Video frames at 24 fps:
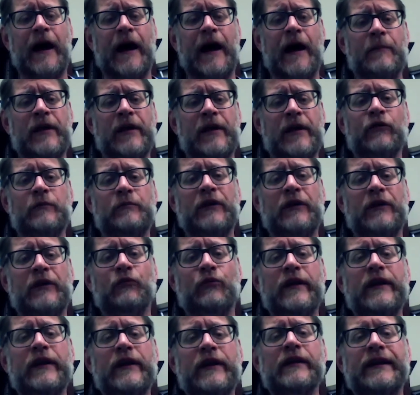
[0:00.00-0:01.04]
It would be
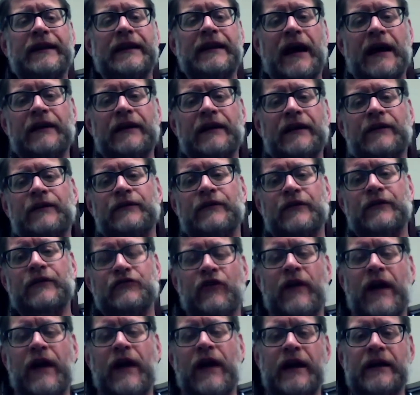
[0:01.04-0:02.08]
really nice to
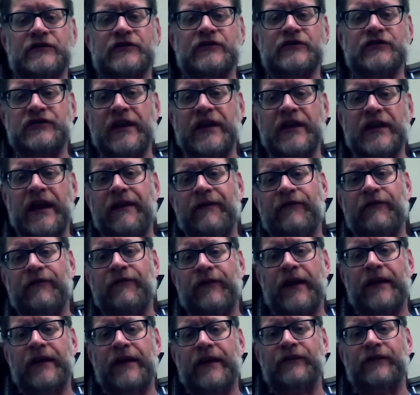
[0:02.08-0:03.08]
try and save